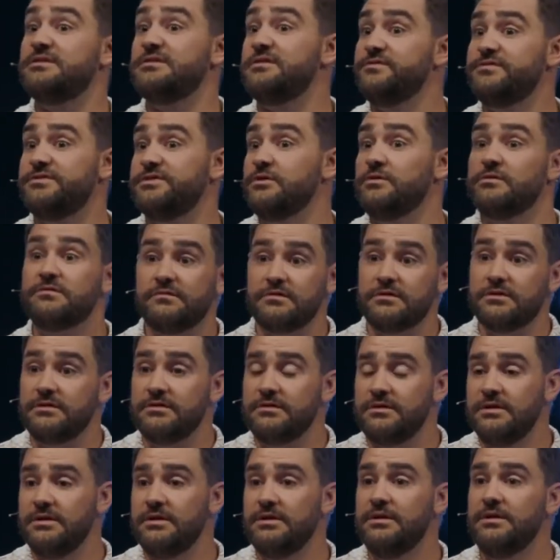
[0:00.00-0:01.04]
of silver
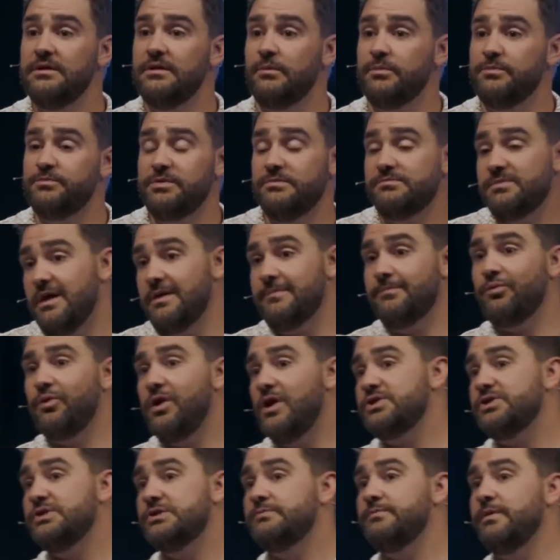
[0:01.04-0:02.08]
or some kind of
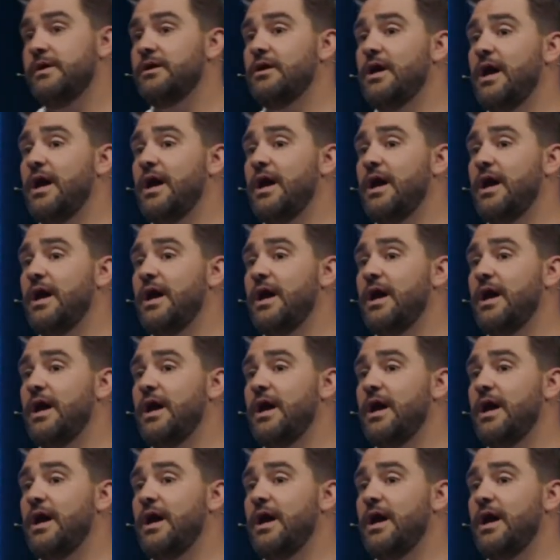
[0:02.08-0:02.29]
precious metal.